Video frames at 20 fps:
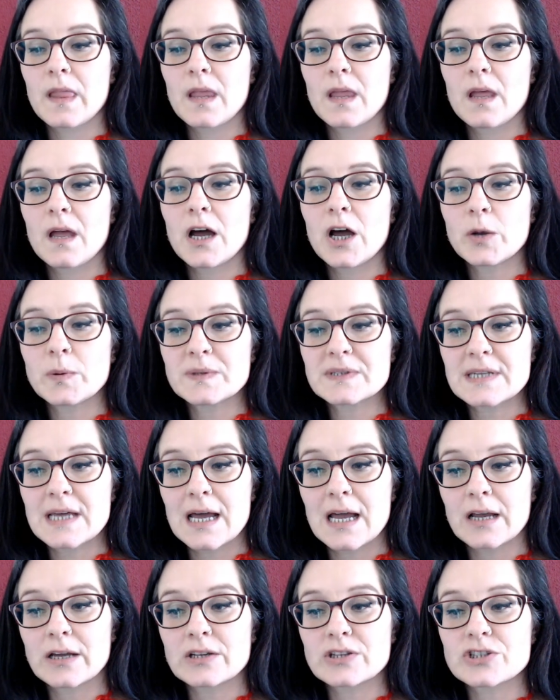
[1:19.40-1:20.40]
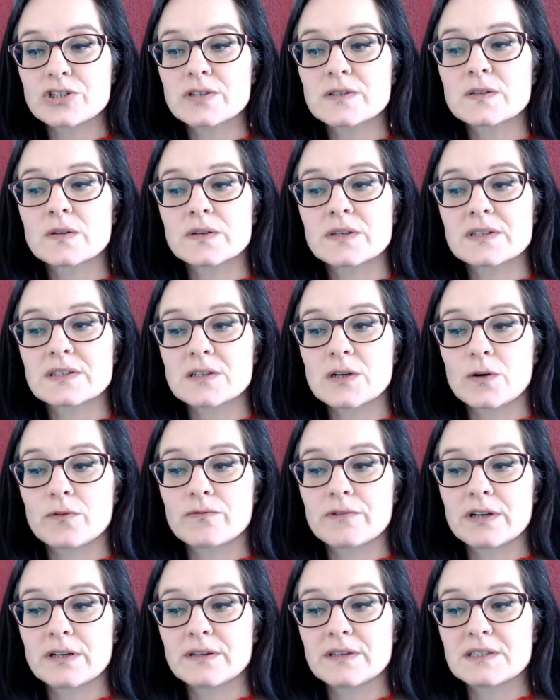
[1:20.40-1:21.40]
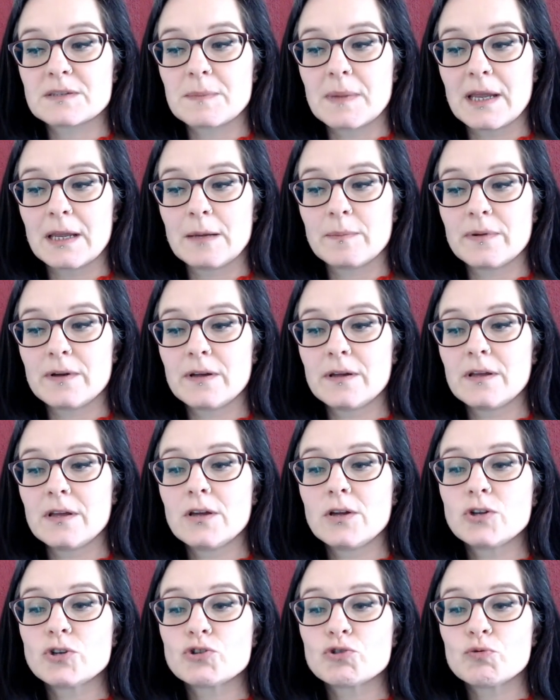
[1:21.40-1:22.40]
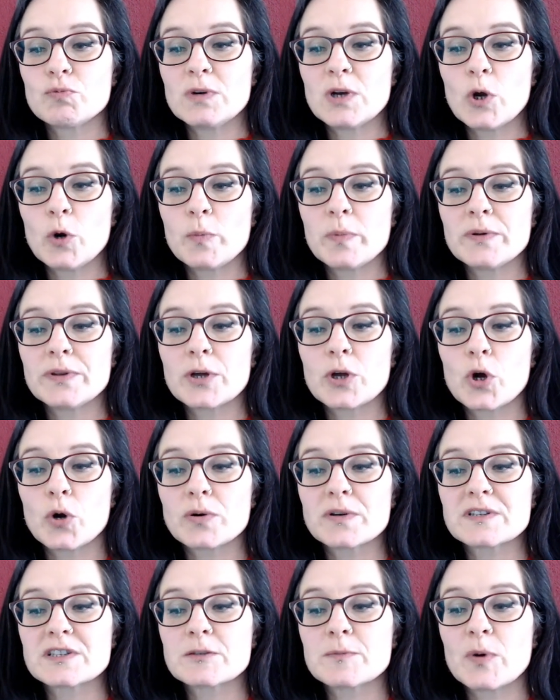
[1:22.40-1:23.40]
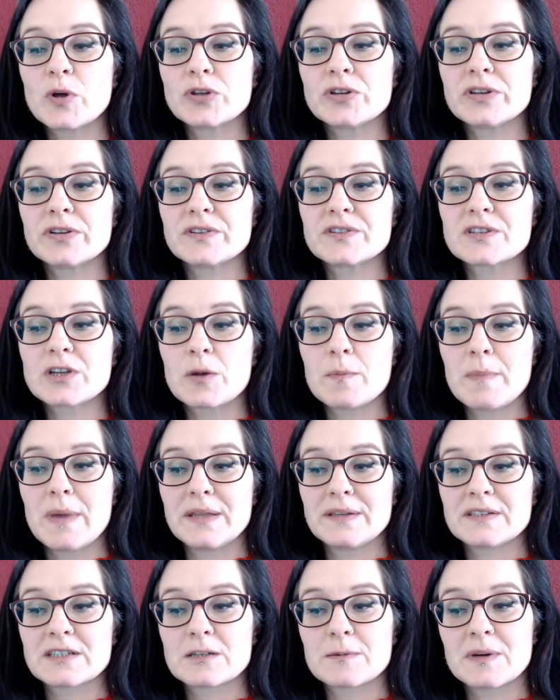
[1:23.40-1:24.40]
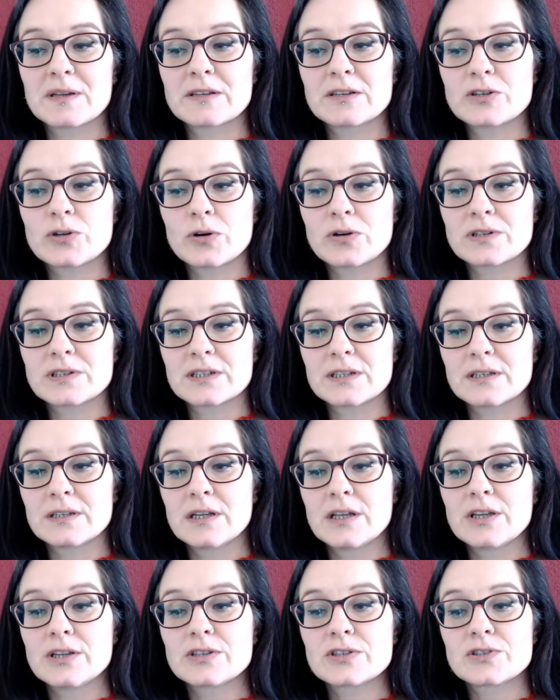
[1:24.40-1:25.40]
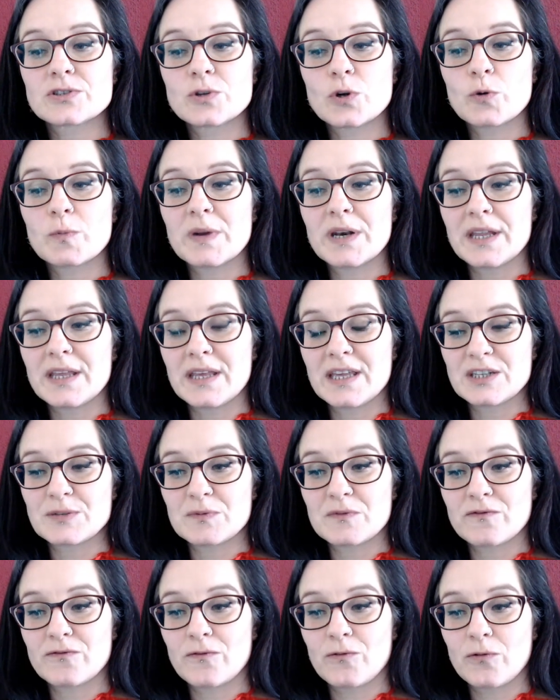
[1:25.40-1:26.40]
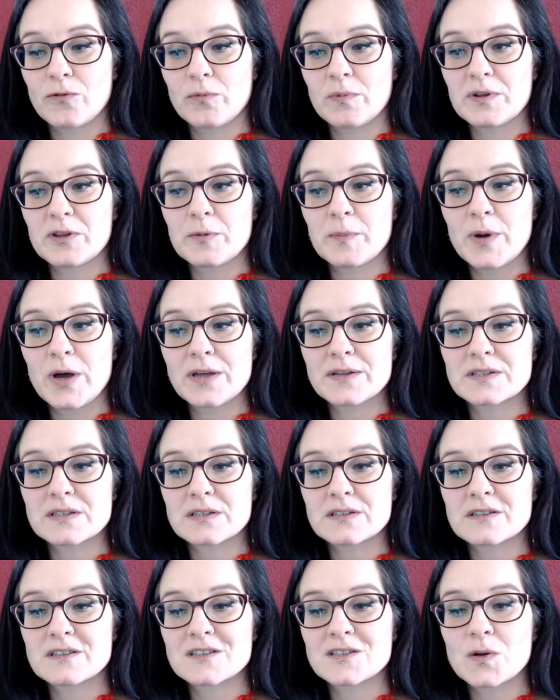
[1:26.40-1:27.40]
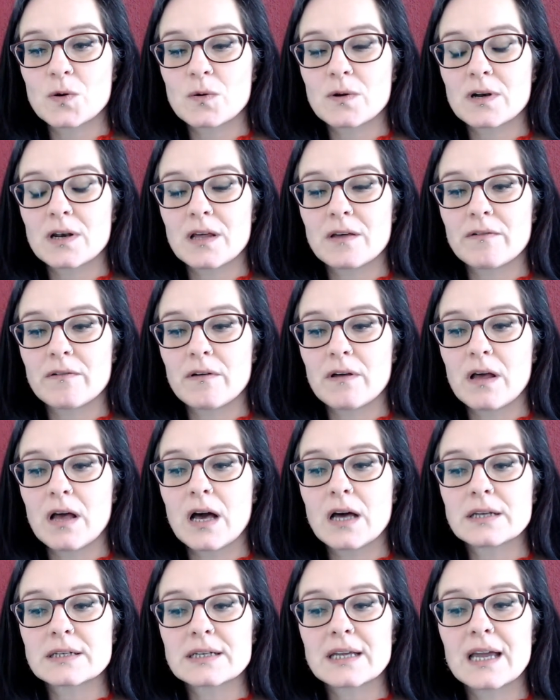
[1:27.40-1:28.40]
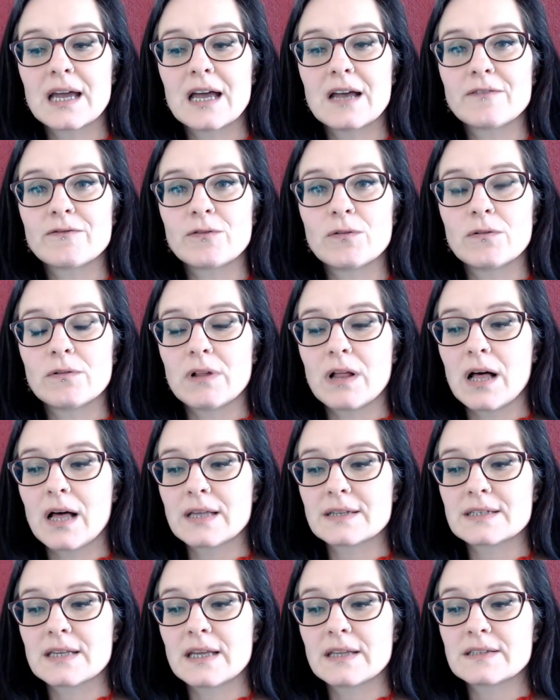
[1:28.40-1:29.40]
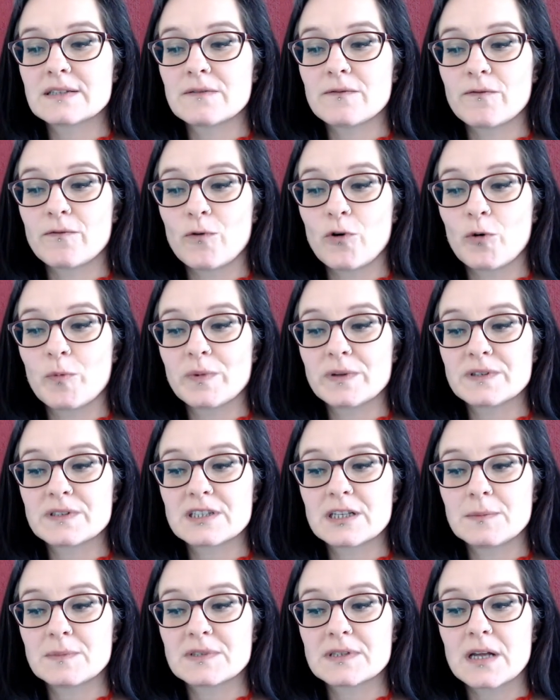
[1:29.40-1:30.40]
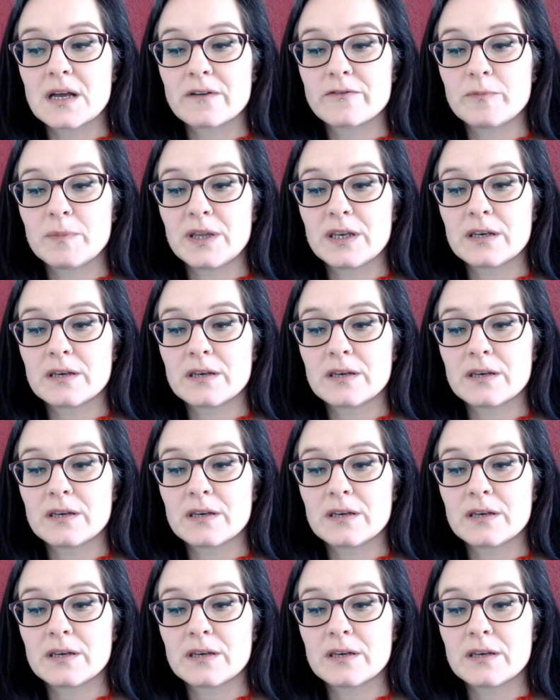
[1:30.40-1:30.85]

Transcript: I was anxious, on discovering this paper, to reopen the correspondence commenced by the doctor so many years before with a person so clever and careful as his informant seems to have been.